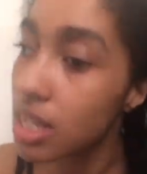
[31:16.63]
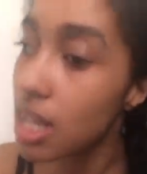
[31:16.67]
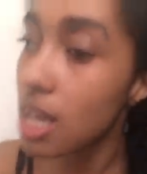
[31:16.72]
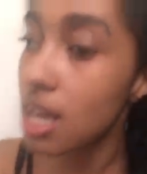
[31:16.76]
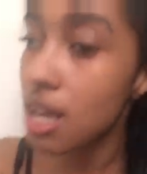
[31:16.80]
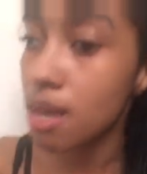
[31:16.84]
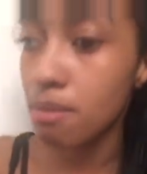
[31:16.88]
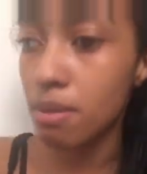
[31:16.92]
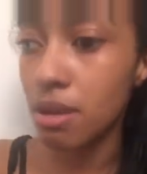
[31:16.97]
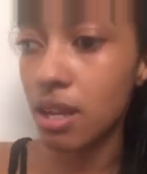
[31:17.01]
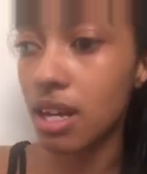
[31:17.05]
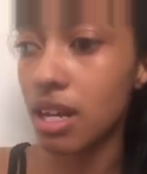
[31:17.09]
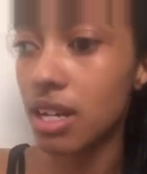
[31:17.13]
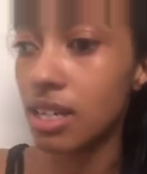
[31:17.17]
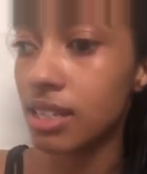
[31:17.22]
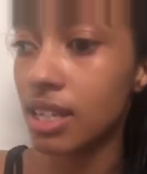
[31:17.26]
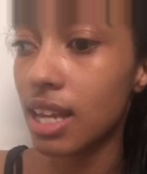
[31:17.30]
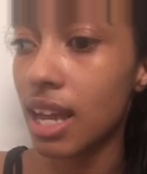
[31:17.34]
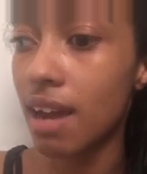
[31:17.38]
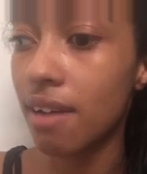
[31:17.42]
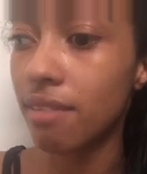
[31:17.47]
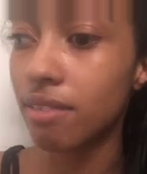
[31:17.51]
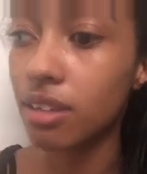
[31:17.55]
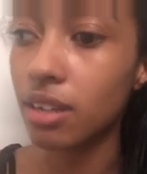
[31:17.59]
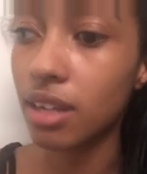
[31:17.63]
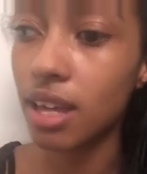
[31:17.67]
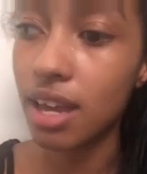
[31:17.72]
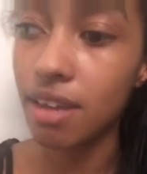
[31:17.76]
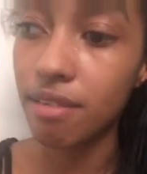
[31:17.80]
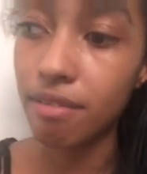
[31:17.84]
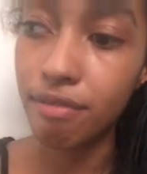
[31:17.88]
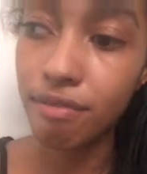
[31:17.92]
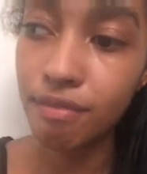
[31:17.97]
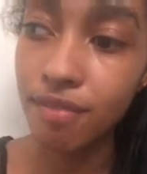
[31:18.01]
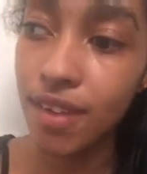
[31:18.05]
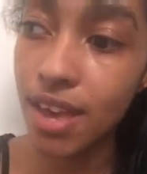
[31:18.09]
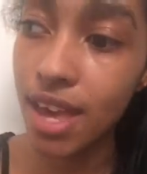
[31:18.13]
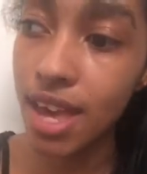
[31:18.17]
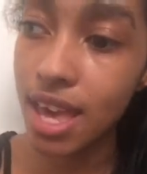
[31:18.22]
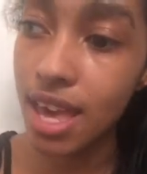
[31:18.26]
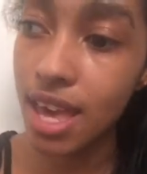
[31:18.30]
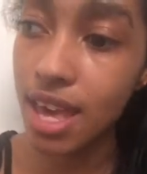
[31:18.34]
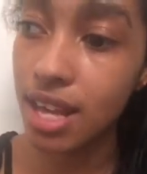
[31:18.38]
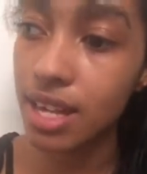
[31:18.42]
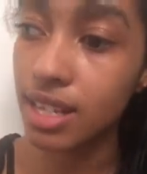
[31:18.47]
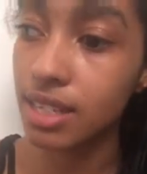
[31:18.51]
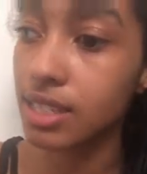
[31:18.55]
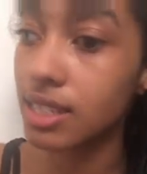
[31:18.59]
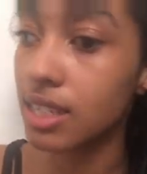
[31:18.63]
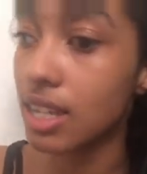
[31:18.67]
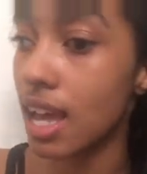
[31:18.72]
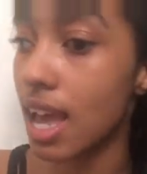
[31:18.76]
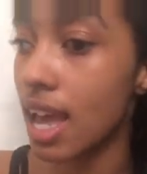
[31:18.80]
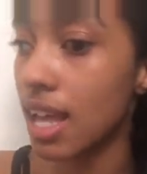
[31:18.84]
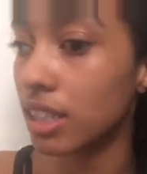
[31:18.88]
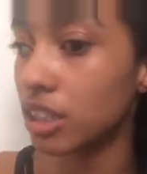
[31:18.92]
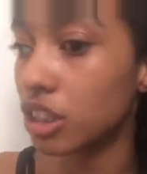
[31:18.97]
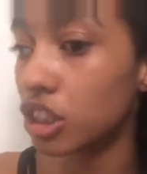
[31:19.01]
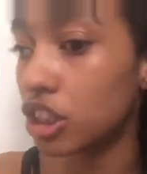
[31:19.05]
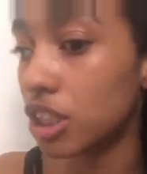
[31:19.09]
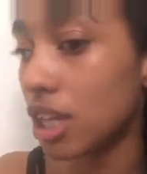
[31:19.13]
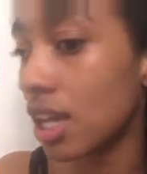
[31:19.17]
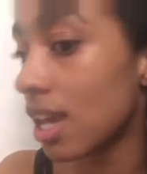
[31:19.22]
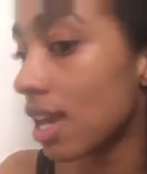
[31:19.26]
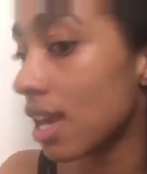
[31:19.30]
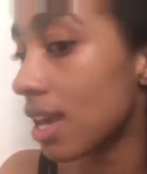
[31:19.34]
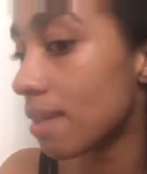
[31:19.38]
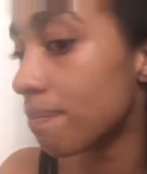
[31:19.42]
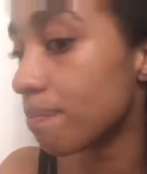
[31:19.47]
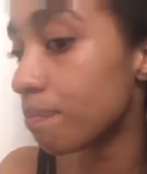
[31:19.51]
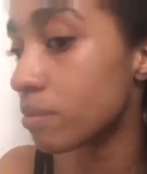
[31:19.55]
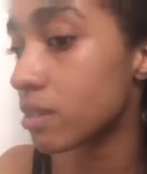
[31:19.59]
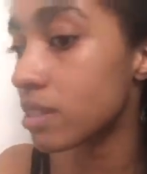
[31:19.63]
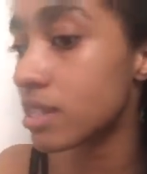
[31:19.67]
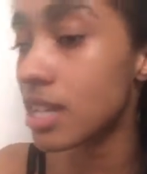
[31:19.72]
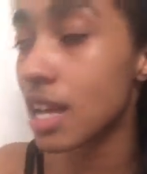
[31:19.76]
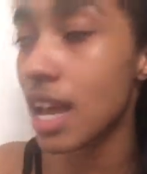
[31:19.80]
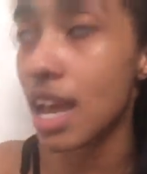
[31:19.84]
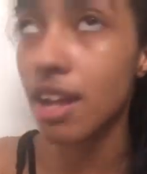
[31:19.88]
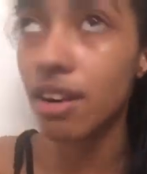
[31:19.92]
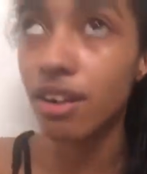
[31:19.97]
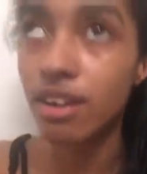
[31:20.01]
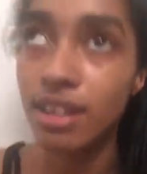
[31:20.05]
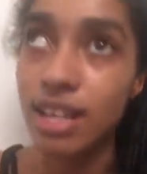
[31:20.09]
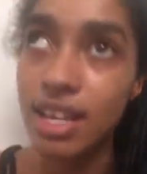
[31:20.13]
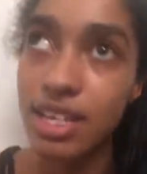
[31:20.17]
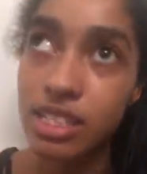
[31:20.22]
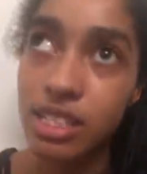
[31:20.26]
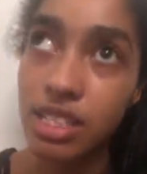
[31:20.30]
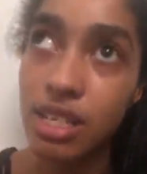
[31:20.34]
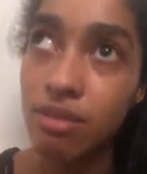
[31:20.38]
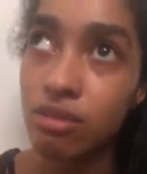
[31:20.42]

because they have to get fixed and chipped and all that stuff.